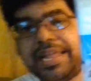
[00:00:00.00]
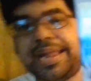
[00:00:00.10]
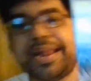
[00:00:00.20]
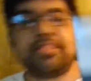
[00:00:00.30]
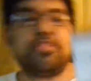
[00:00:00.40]

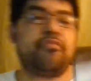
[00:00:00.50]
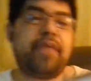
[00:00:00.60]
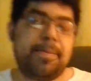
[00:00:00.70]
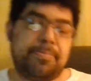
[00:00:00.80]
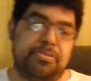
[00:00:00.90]
Take out the
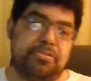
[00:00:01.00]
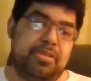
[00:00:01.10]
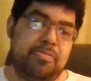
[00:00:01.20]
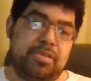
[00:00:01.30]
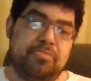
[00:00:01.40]
wrapper,
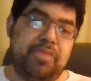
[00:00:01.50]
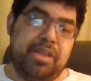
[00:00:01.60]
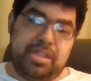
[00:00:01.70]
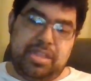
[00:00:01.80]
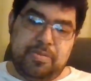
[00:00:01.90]
then we could
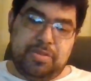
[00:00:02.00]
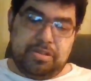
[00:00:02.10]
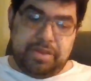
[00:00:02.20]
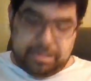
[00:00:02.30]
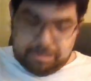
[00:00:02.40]
really see what
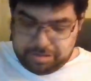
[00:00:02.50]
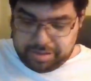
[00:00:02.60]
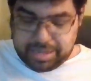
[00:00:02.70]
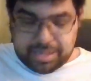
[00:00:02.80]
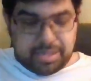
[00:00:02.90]
it really looks
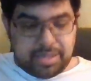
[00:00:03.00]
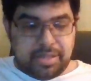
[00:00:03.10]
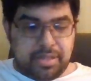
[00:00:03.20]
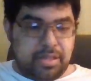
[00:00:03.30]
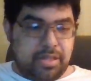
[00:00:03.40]
like.
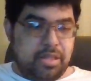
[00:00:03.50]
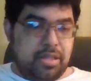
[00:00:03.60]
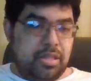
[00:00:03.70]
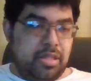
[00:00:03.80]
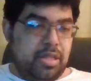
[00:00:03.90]

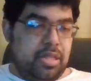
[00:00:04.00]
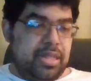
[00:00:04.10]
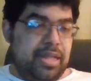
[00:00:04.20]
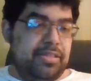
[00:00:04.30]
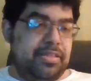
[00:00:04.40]

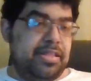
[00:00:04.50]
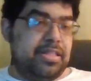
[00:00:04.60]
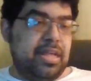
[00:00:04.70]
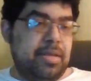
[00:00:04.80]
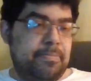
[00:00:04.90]
Now this
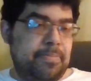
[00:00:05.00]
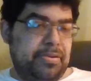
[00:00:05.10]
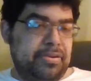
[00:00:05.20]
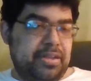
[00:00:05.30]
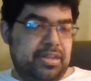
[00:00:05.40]
is the
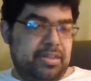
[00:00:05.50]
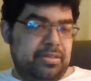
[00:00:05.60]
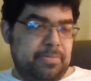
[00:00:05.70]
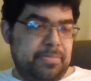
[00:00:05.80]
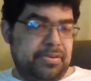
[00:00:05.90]
Merrick
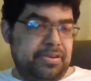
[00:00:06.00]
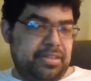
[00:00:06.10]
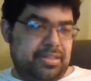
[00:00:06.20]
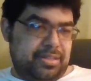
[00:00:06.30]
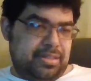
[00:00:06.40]
the
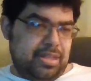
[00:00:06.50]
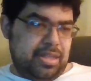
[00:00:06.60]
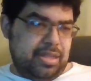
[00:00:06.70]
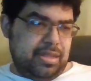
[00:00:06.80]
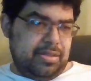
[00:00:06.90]
Merrick's
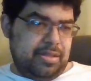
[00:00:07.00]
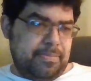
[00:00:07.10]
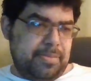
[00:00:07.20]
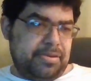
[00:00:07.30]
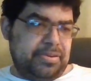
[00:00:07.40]
the
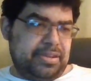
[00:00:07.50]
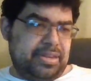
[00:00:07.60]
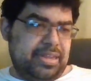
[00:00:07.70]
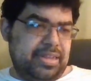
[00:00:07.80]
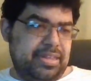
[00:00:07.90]

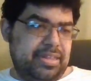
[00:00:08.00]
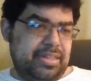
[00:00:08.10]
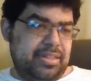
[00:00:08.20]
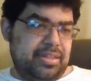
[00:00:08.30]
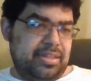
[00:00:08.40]

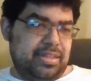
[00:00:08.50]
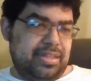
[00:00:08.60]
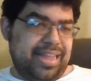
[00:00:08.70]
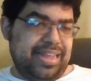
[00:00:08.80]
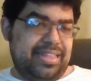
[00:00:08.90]
American
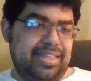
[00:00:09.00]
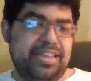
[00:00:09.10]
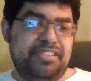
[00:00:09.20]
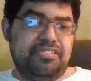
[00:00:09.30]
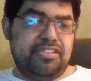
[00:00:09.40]

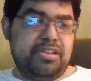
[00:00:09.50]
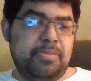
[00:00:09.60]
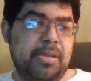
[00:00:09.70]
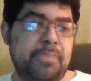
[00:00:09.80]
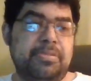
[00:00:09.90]

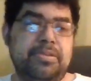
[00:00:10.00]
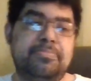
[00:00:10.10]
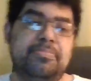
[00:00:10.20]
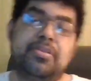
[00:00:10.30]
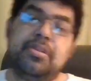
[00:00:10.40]
Citation of
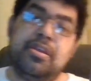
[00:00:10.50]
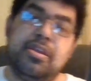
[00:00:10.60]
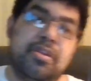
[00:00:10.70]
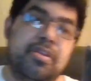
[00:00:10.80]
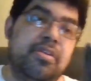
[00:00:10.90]
Emily
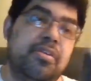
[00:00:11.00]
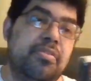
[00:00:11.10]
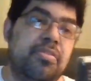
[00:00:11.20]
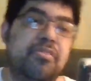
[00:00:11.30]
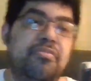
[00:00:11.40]

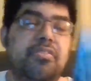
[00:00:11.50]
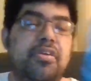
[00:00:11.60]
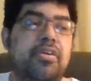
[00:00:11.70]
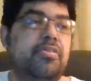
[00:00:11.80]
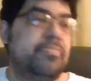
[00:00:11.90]

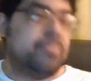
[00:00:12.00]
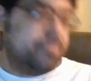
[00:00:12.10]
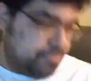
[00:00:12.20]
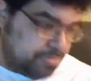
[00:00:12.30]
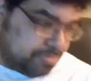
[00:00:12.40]
from